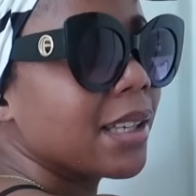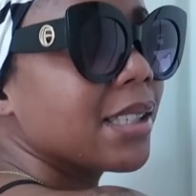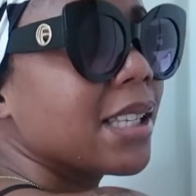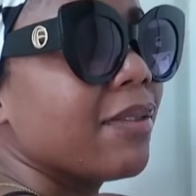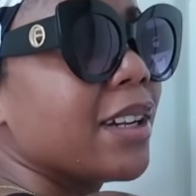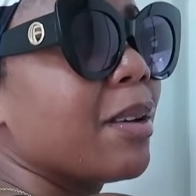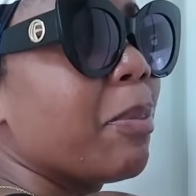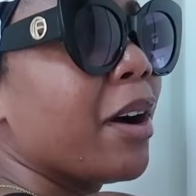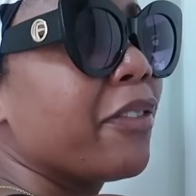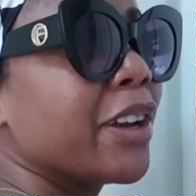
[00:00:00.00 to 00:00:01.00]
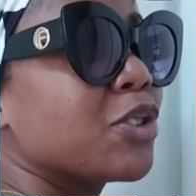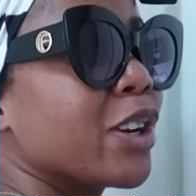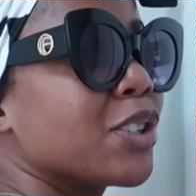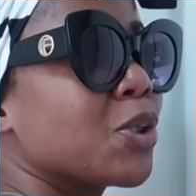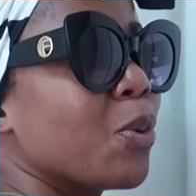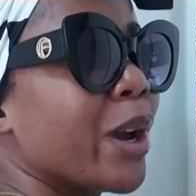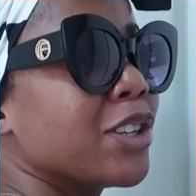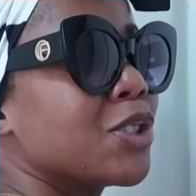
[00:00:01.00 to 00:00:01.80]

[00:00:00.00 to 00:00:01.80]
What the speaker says: this is even the perfect dress to wear